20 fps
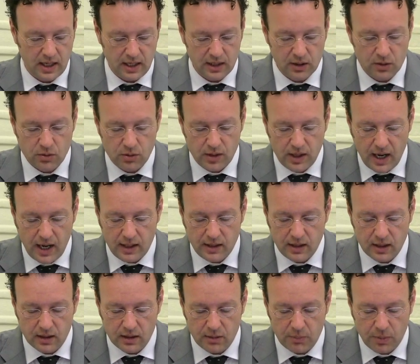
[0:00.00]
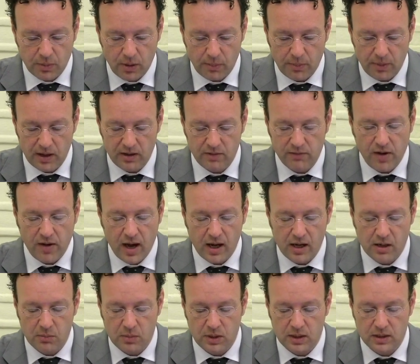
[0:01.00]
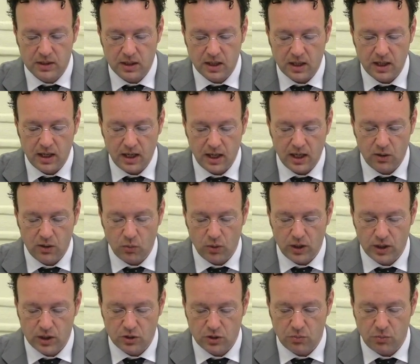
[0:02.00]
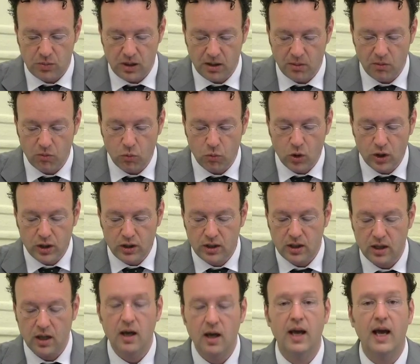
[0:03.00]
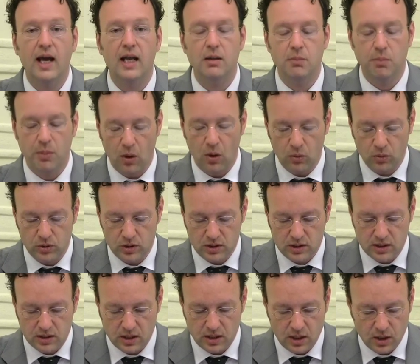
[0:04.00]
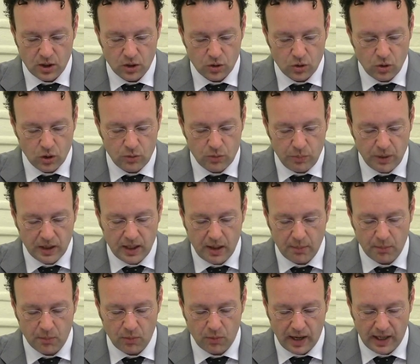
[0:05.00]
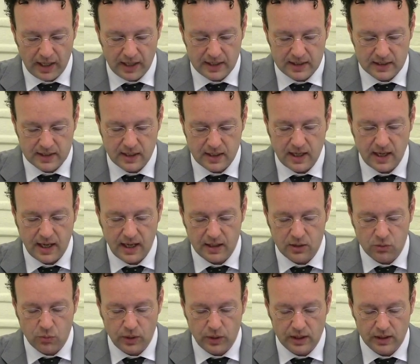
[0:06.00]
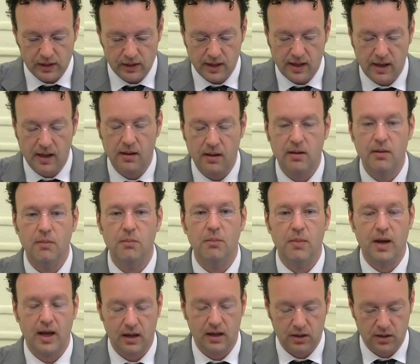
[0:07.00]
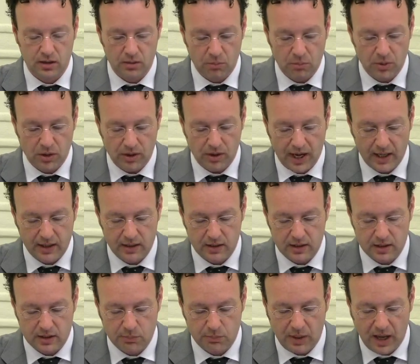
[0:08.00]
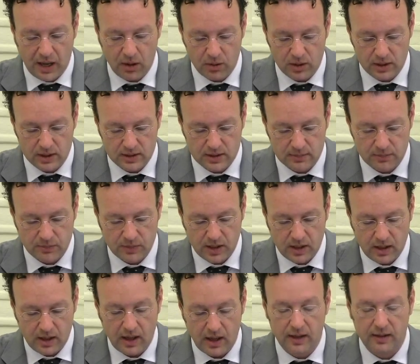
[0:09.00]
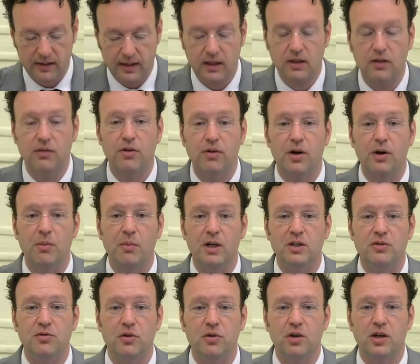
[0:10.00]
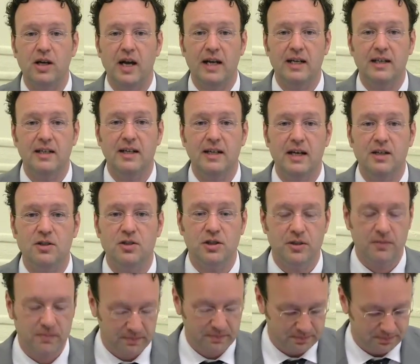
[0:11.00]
in creating the proper environment in which mere wood and bones could become relics and wield their miraculous powers. I thank you very much for your kind attention.